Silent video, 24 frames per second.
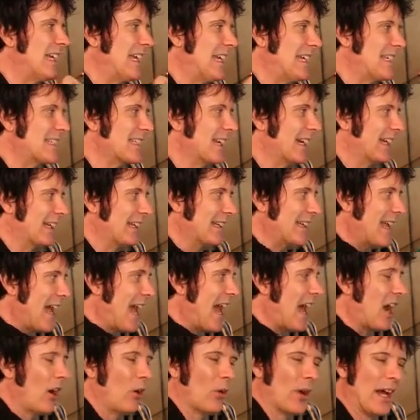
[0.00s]
is like
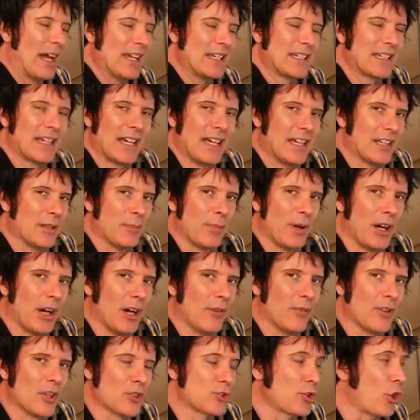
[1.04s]
now 8K and
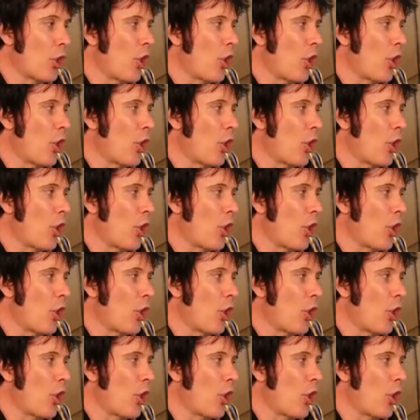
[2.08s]
above is